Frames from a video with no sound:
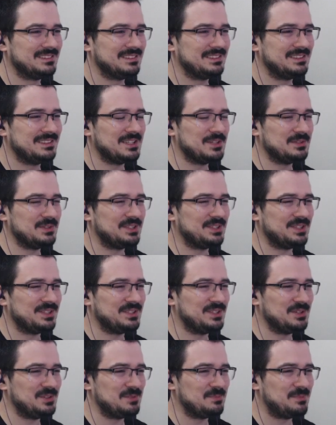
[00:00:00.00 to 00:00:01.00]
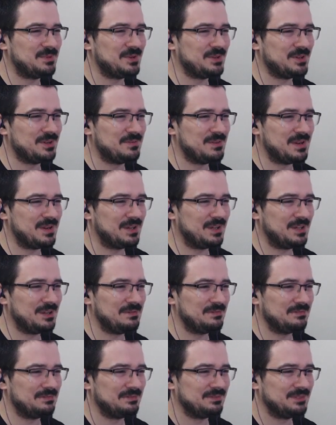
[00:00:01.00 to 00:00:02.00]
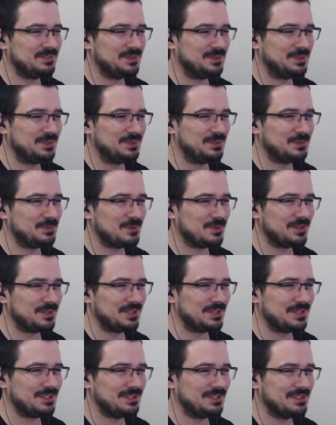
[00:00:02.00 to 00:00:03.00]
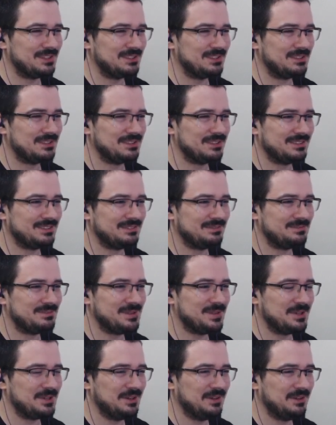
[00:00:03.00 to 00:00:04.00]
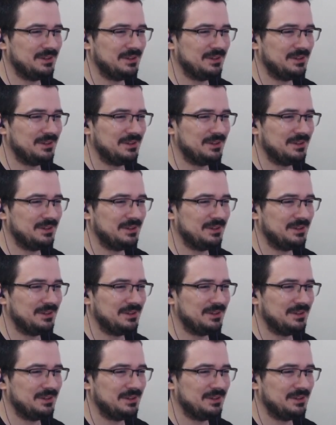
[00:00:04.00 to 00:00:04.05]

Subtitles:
How the hell can you program a game to work like that, bruh?